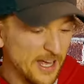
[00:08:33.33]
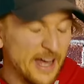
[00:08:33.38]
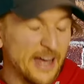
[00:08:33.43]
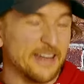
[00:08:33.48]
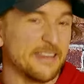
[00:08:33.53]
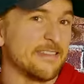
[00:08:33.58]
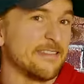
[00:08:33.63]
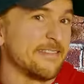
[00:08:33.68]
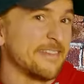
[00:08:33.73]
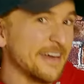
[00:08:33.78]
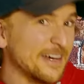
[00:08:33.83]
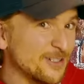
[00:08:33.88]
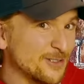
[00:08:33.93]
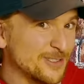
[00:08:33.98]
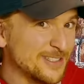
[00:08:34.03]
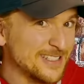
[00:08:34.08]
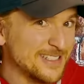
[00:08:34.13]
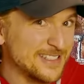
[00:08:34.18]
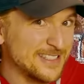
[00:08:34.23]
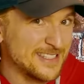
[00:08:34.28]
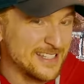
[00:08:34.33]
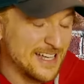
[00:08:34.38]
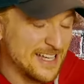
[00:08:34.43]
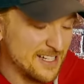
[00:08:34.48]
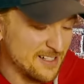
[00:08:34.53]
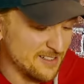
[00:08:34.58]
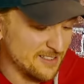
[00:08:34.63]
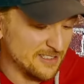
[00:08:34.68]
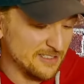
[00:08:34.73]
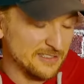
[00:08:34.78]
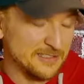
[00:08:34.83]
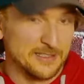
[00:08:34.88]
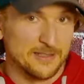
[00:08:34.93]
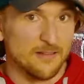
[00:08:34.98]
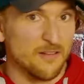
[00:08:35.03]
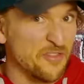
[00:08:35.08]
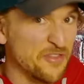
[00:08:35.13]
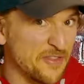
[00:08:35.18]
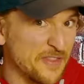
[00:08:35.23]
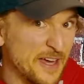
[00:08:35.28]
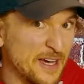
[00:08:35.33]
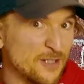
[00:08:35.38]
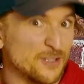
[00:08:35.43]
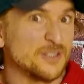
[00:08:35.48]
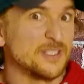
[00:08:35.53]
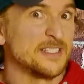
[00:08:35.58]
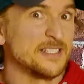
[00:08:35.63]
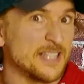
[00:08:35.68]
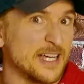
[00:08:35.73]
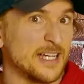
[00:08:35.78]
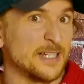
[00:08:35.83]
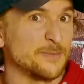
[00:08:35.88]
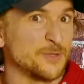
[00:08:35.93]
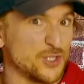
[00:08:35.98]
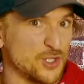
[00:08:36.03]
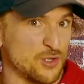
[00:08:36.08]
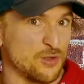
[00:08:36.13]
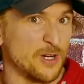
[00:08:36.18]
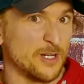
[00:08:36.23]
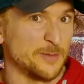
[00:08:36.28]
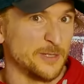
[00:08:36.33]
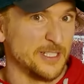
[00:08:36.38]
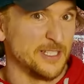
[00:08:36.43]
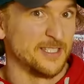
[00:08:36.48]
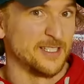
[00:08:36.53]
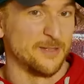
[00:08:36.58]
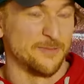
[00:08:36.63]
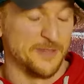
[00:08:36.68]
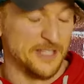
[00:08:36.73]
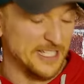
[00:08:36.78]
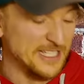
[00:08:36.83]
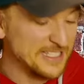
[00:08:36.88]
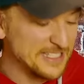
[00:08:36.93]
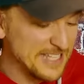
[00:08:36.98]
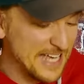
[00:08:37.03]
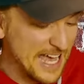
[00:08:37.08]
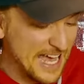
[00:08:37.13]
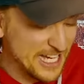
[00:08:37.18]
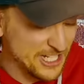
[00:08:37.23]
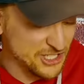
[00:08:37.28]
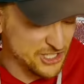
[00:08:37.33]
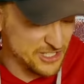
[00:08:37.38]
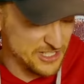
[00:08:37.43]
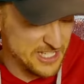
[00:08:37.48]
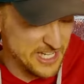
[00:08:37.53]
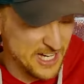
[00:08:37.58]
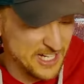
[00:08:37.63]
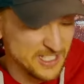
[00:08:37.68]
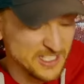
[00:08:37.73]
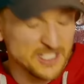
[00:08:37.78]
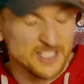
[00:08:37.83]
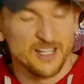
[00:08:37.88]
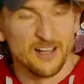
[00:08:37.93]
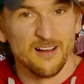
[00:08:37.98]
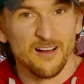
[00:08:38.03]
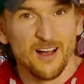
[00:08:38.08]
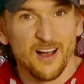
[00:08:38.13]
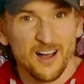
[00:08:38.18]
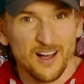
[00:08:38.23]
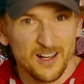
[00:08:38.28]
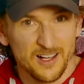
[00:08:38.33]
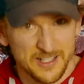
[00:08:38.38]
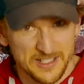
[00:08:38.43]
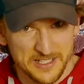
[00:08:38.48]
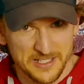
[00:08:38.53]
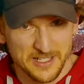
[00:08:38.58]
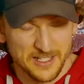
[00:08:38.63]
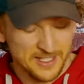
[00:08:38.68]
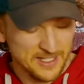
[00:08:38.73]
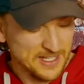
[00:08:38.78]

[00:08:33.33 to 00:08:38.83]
1,000 cycles, 1,000 times scrubbing something is actually a ton.